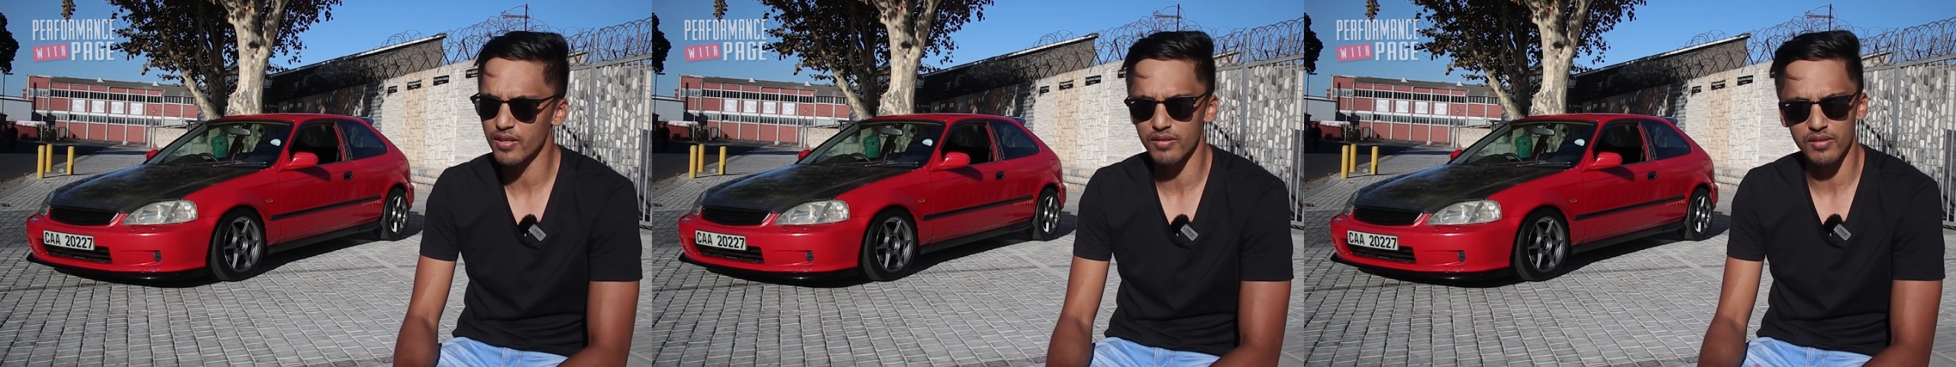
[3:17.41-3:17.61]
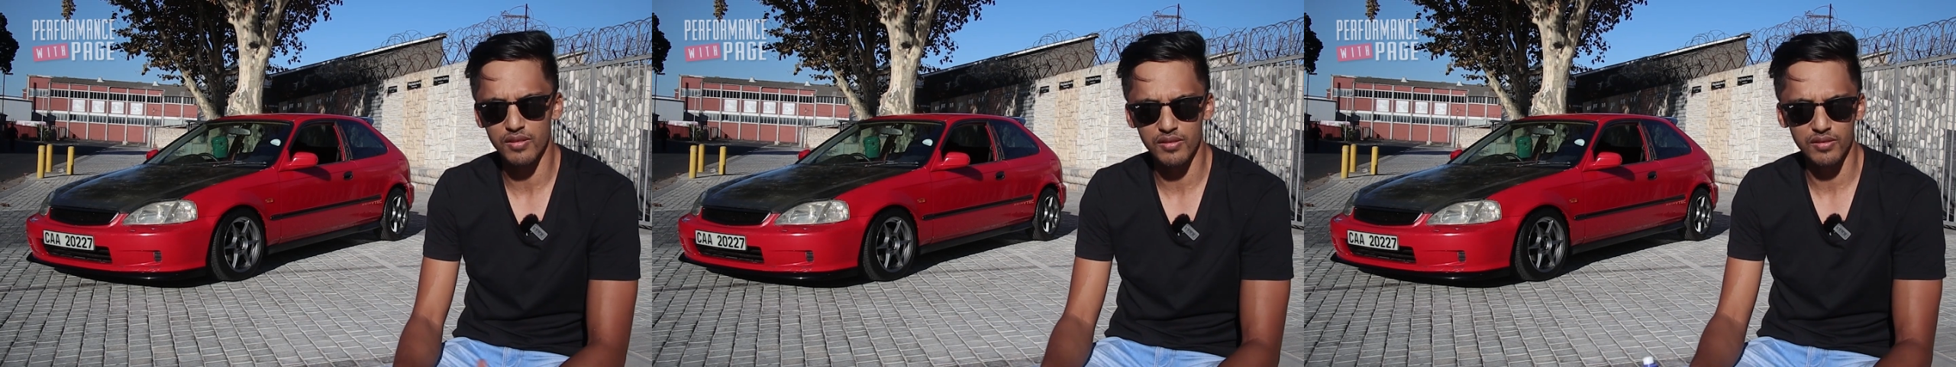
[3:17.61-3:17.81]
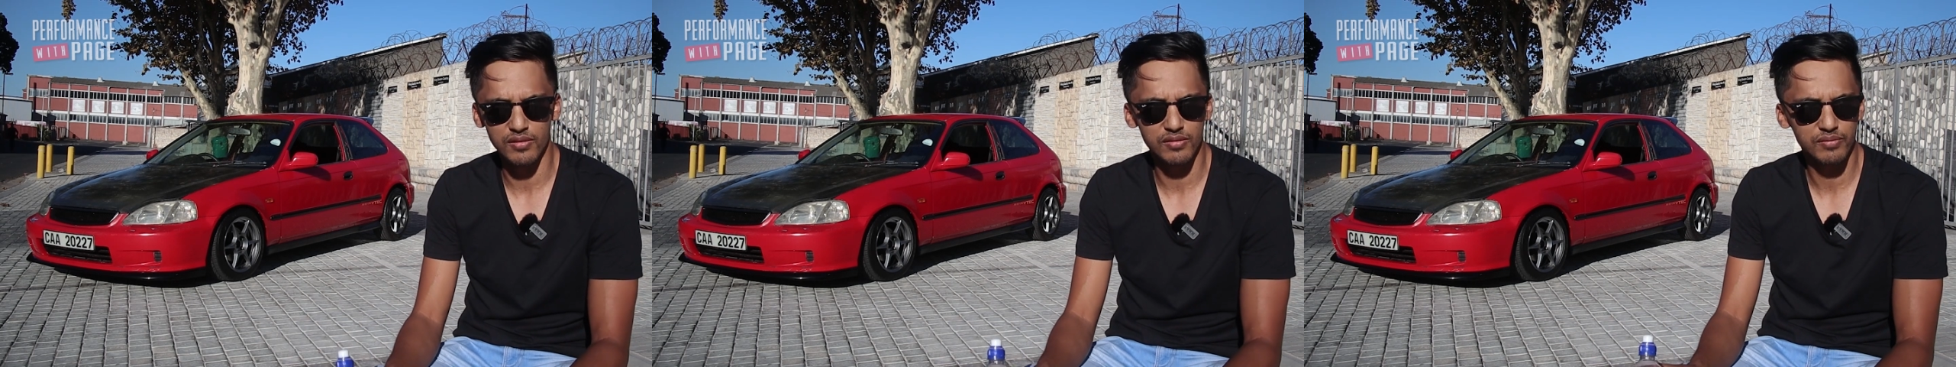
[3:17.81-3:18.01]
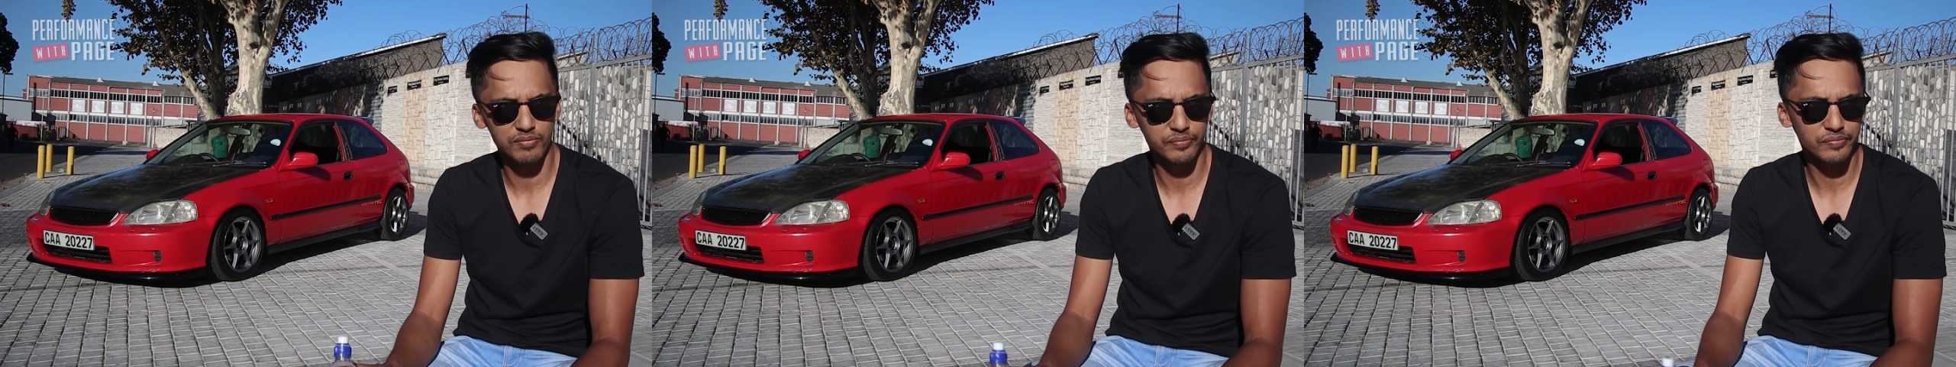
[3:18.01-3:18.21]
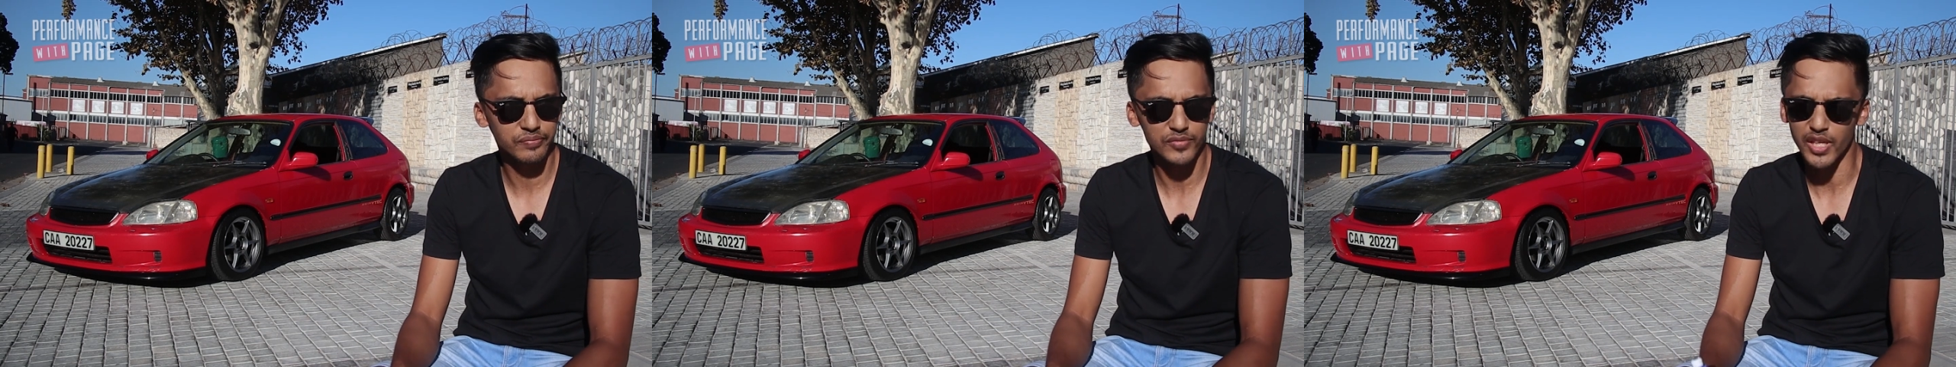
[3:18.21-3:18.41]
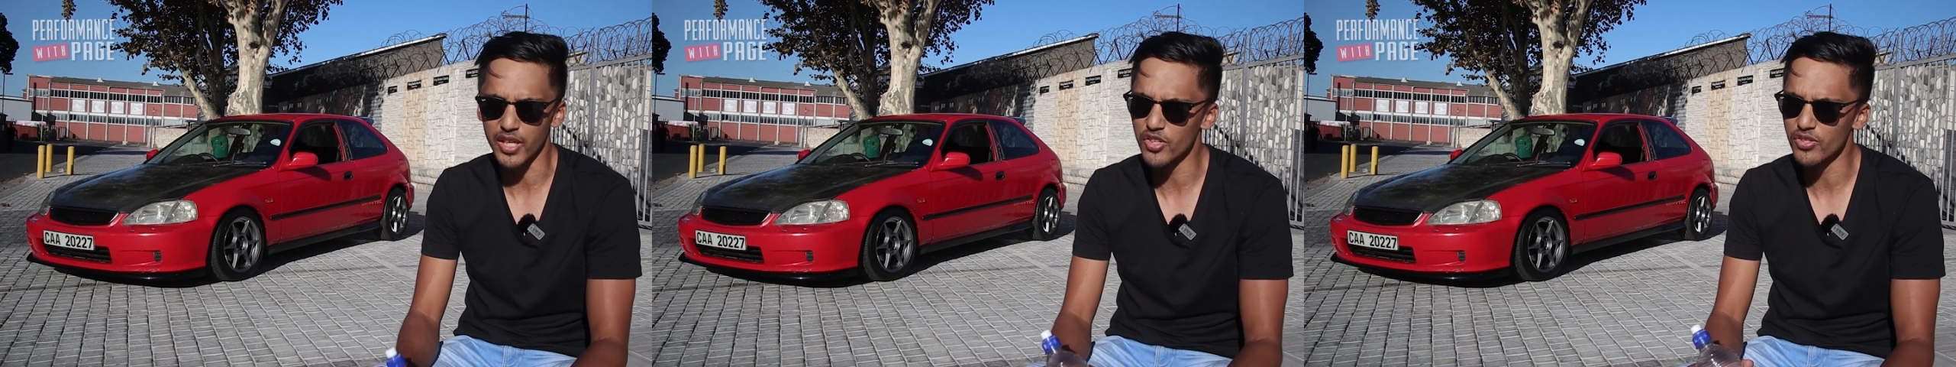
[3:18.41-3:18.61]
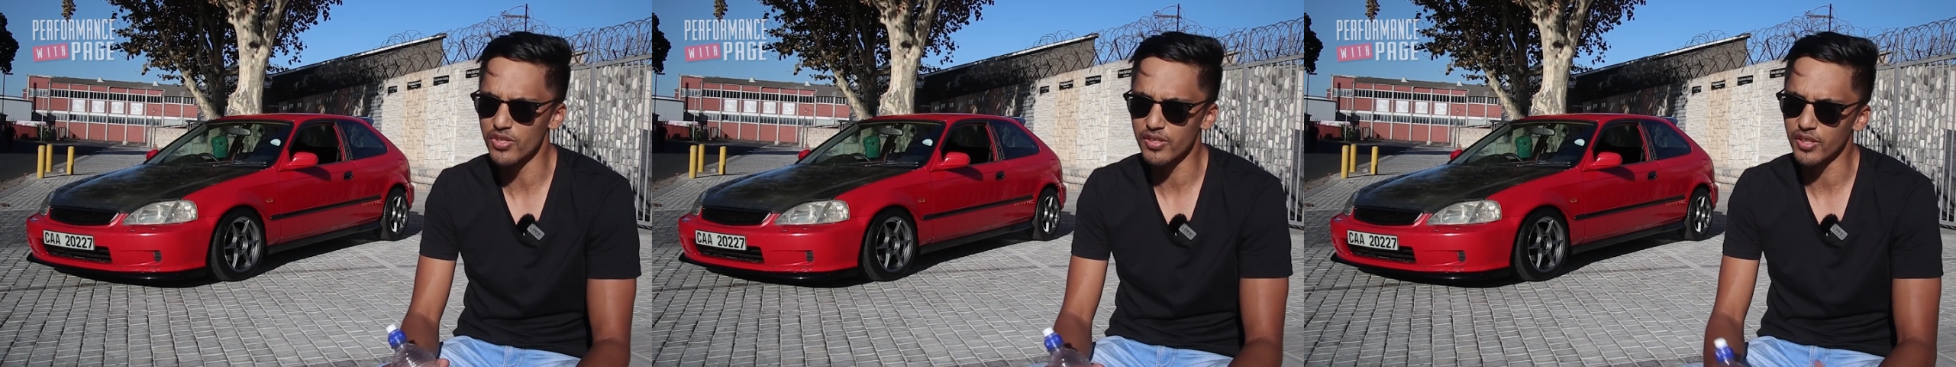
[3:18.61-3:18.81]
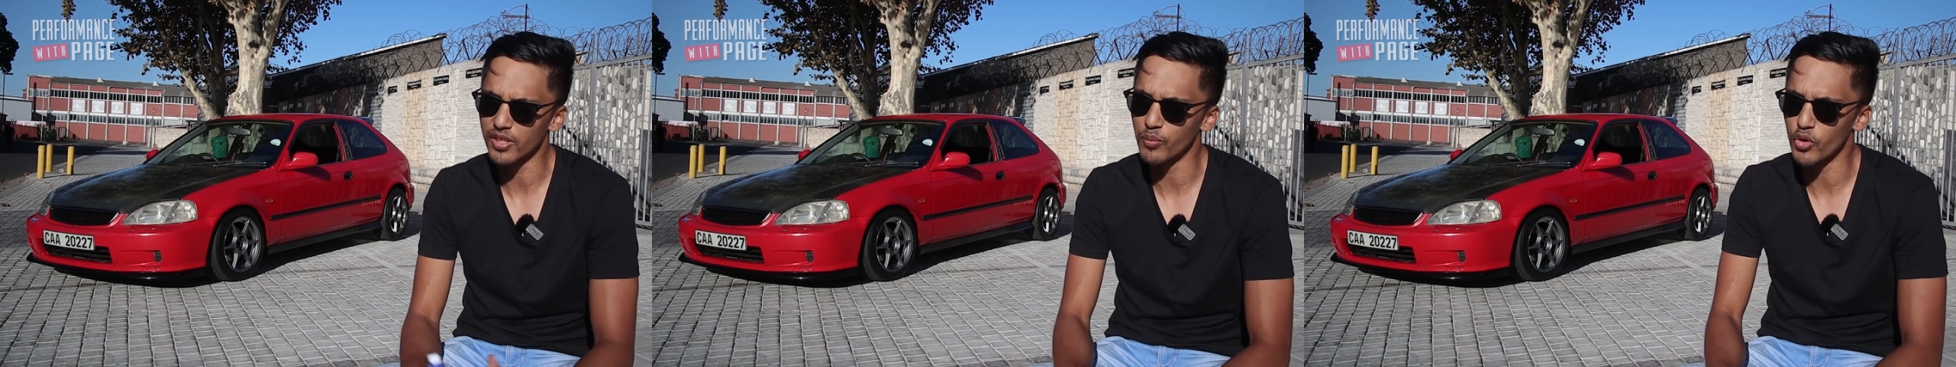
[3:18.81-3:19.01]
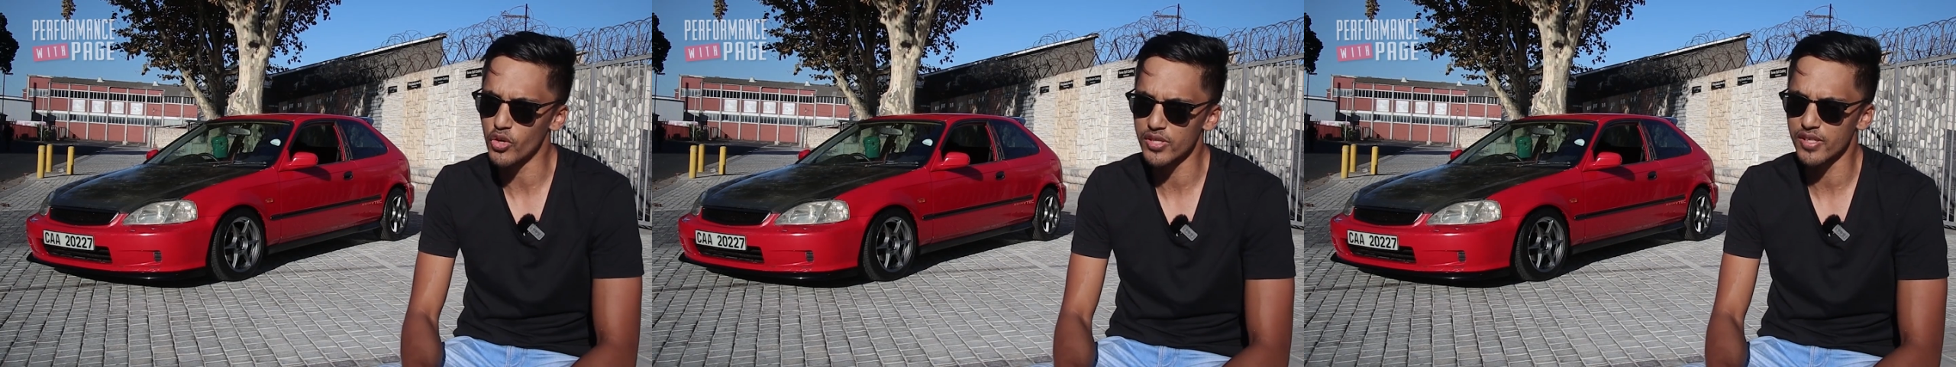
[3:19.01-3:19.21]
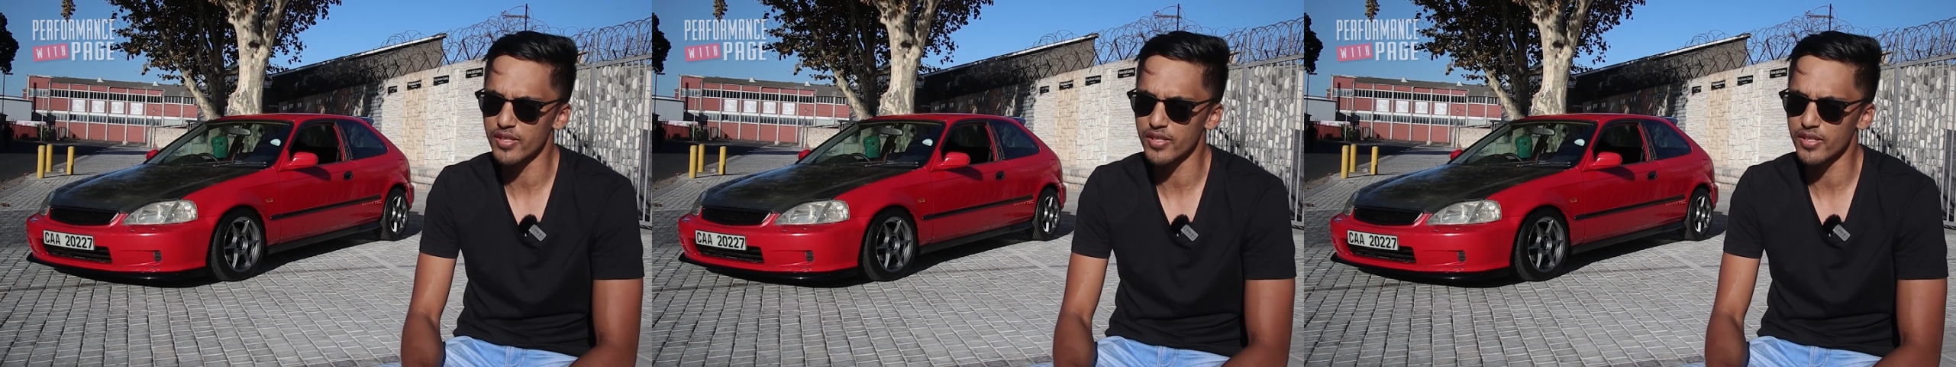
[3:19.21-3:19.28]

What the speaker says: and then the engine setup was